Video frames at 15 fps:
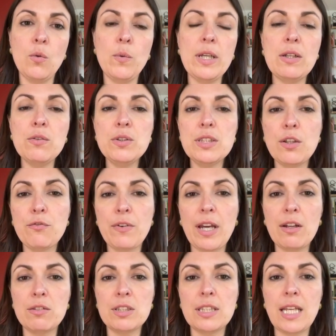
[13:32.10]
We also
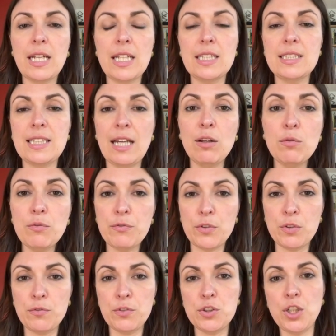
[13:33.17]
found that it's
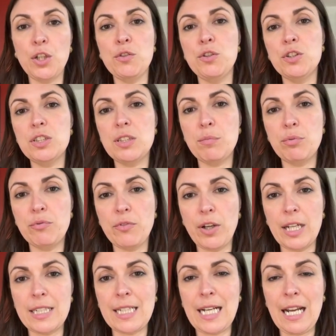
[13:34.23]
helpful for donors to
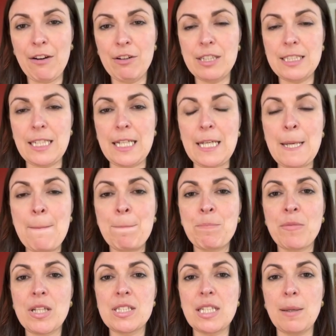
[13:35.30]
provide clarity
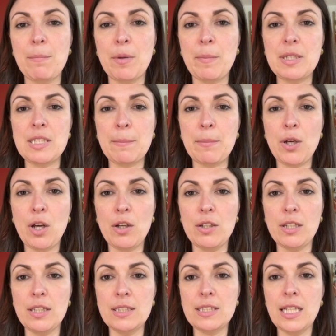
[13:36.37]
to implementing
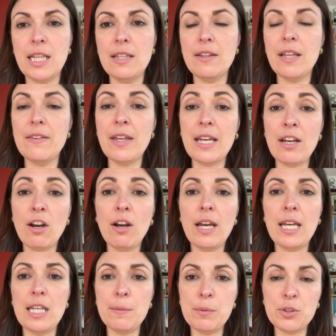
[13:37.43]
partners that they are
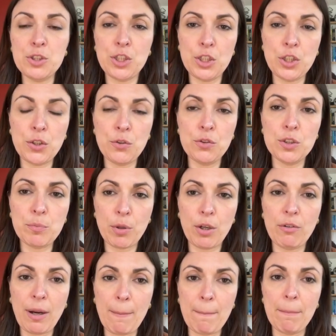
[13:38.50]
able to use
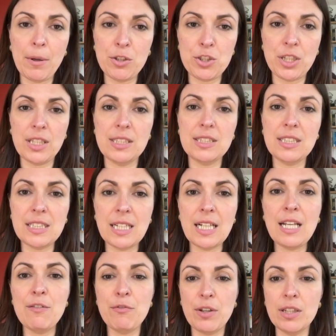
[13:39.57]
programme budgets to
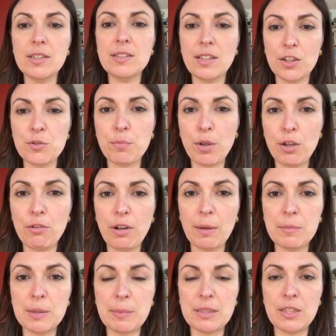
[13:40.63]
deliver such
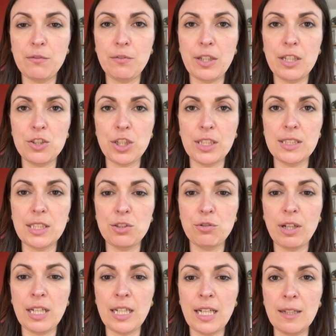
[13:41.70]
programme-specific GESI
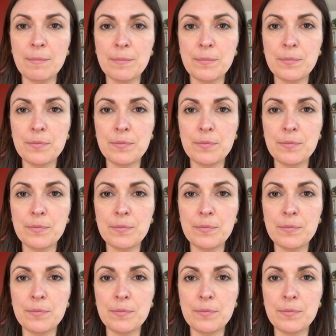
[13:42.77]
training.